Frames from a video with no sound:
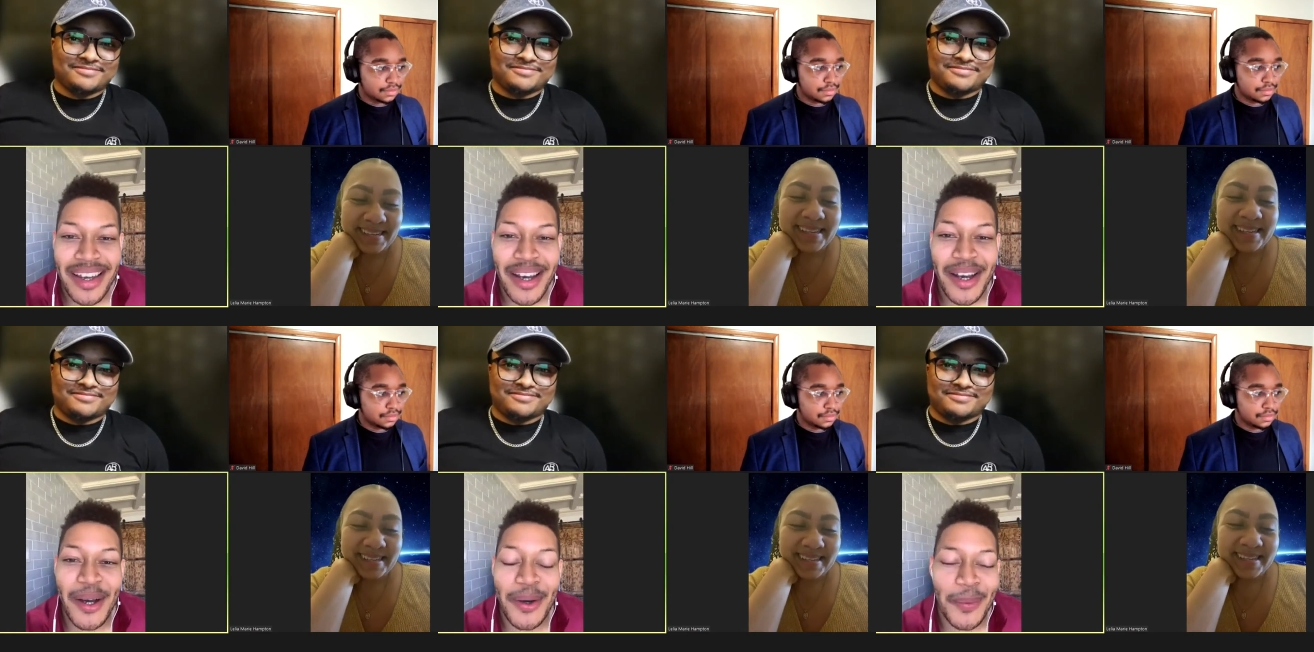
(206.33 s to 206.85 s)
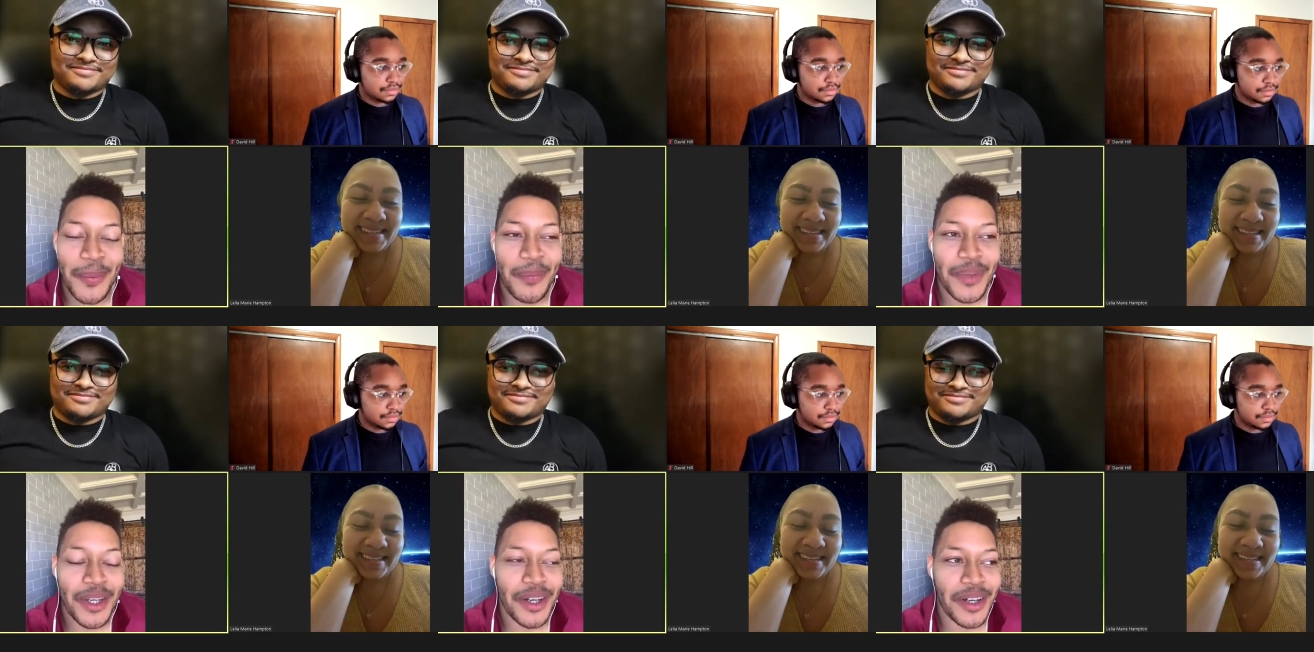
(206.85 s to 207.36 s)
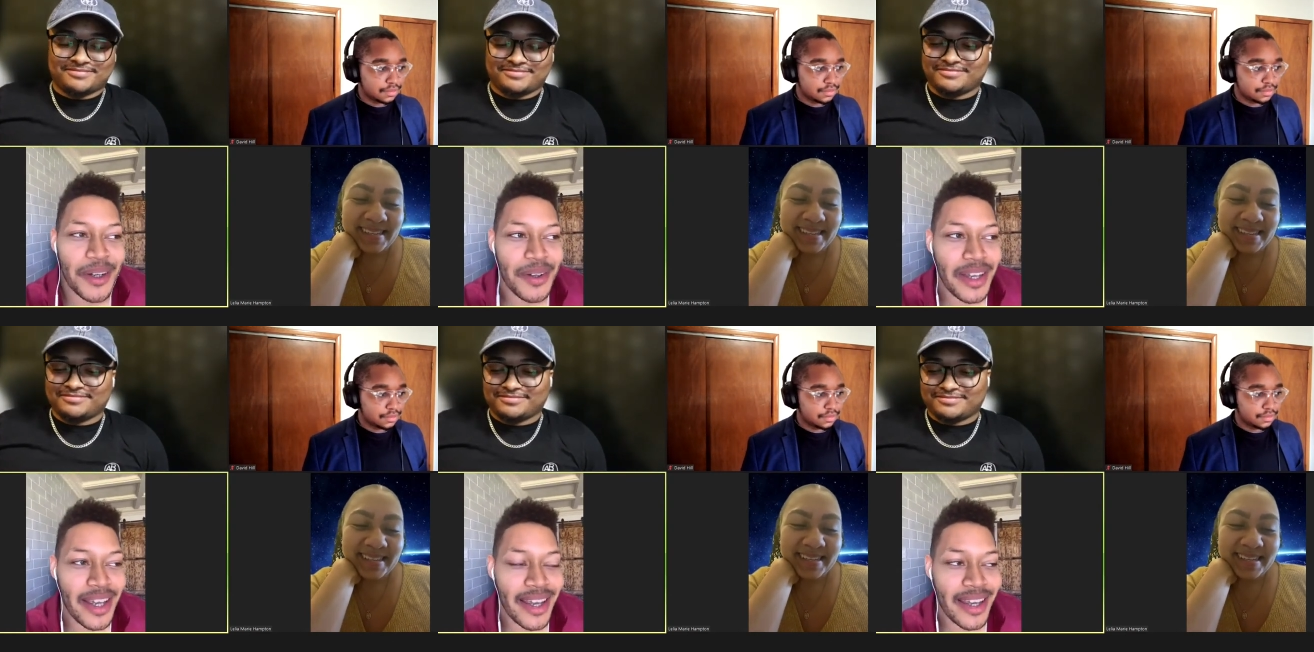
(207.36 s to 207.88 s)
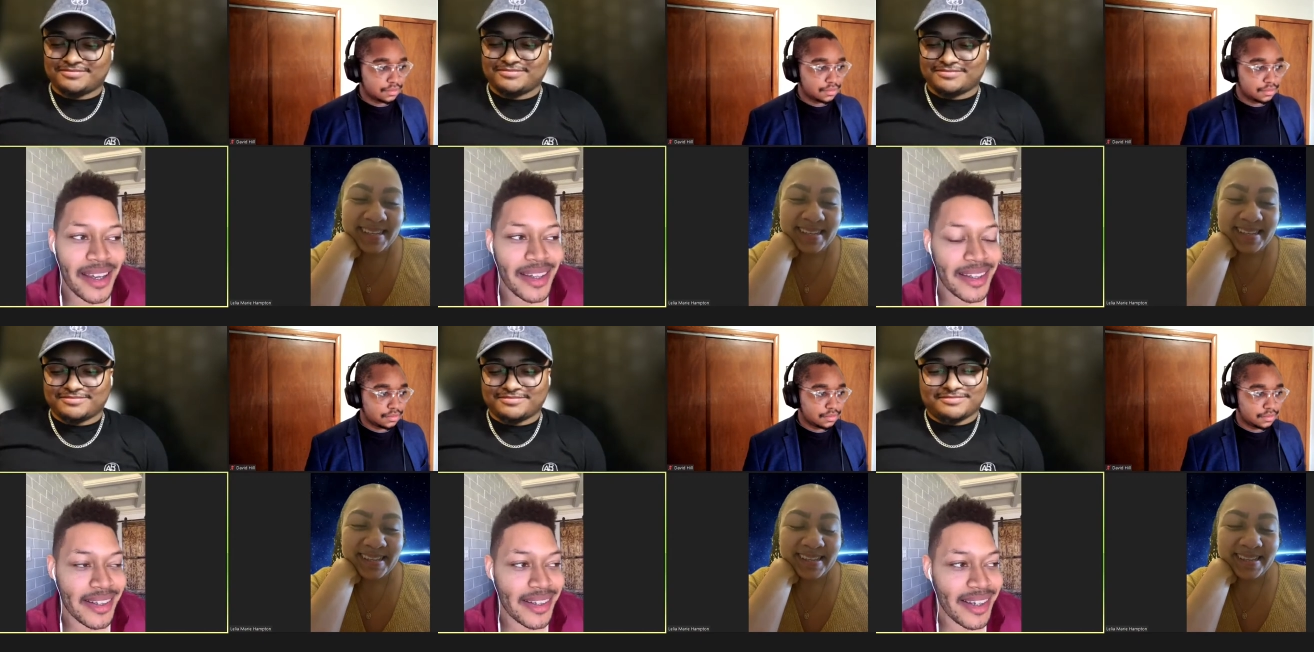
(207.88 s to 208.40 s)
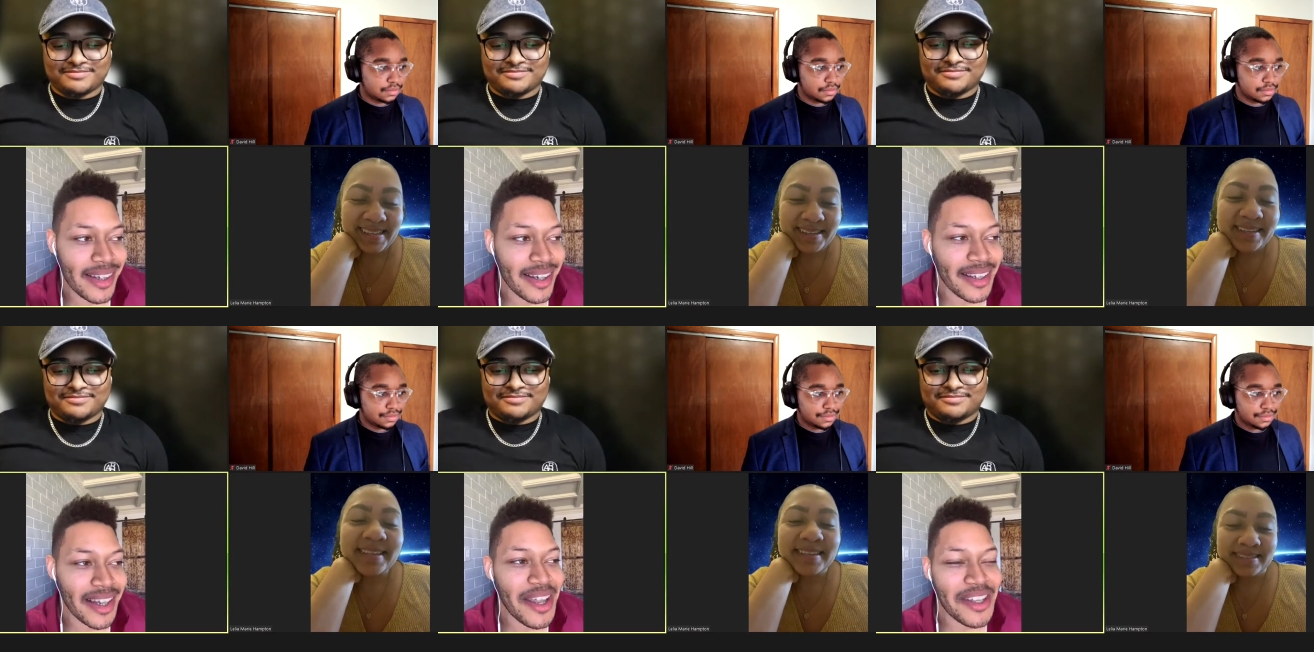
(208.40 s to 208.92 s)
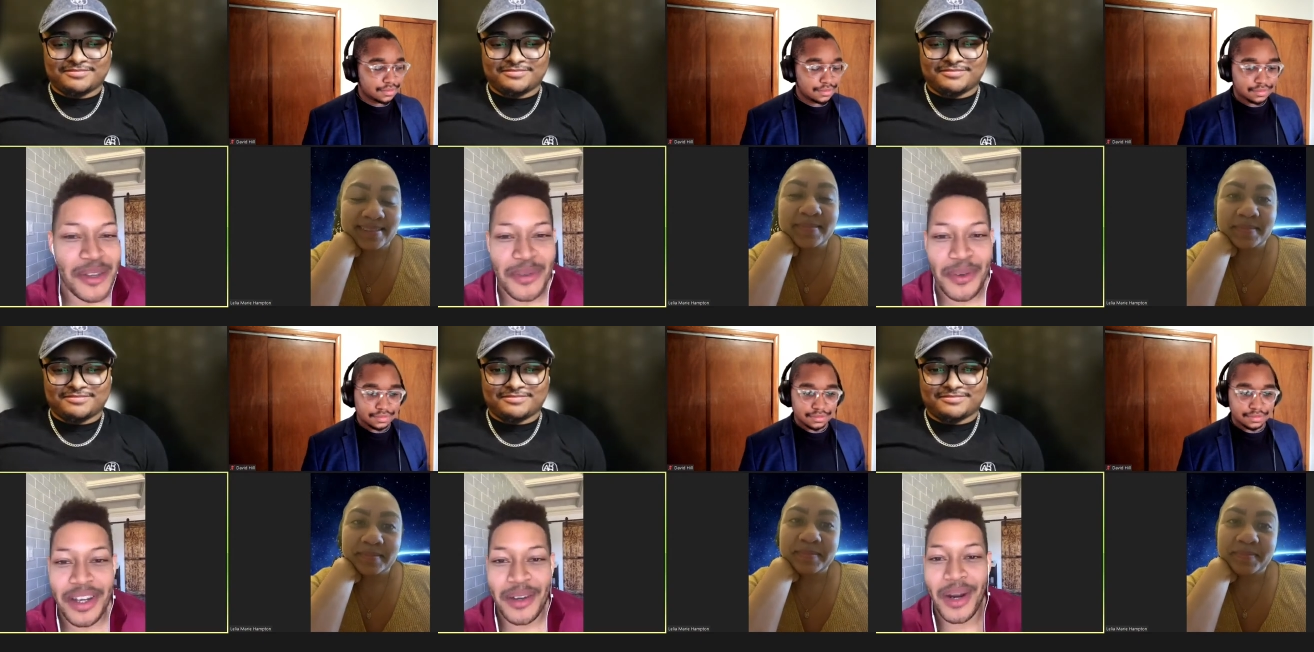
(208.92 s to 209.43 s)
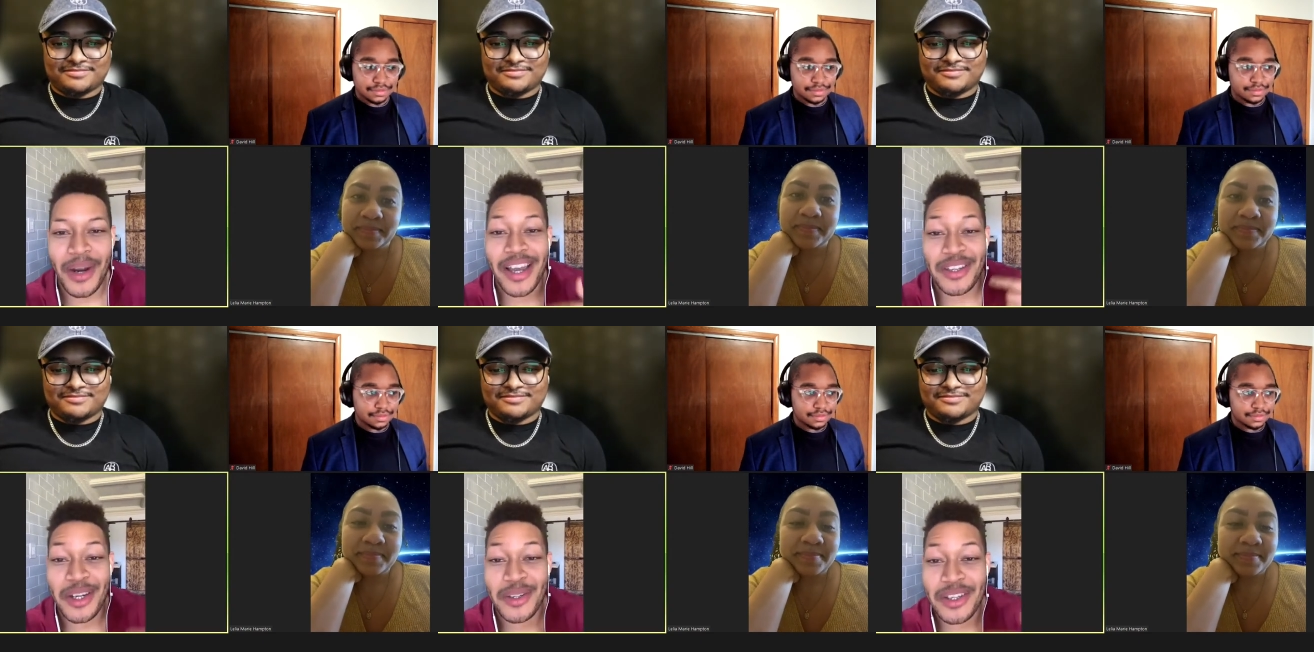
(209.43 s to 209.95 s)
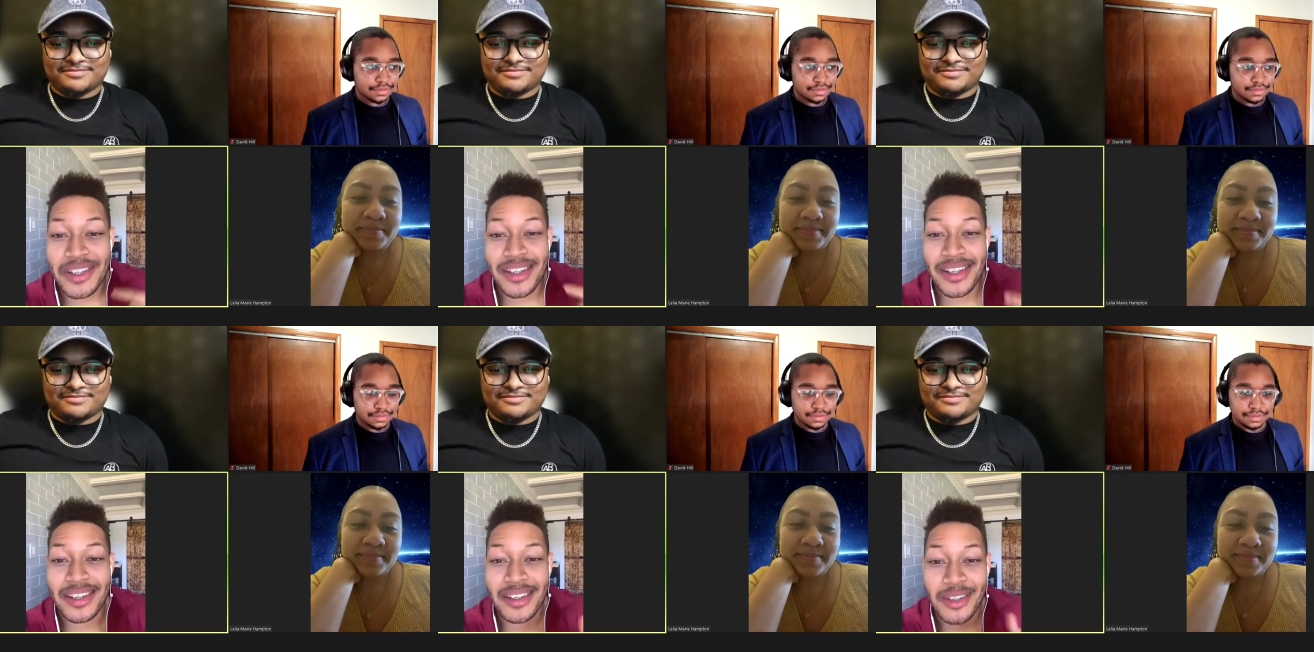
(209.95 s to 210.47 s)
Speaker 1: um, you know, and a lot of that's so funny when I, I did it just to,